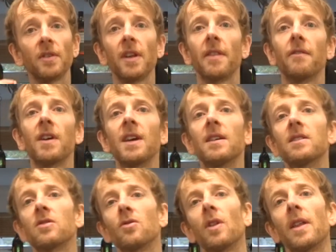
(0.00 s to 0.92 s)
in their
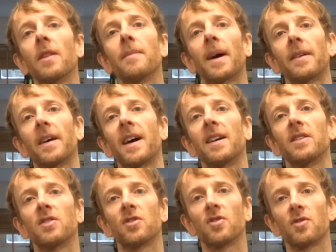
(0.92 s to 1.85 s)
ears or like the back of their
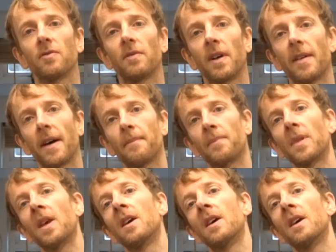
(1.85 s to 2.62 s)
hands and stuff like that.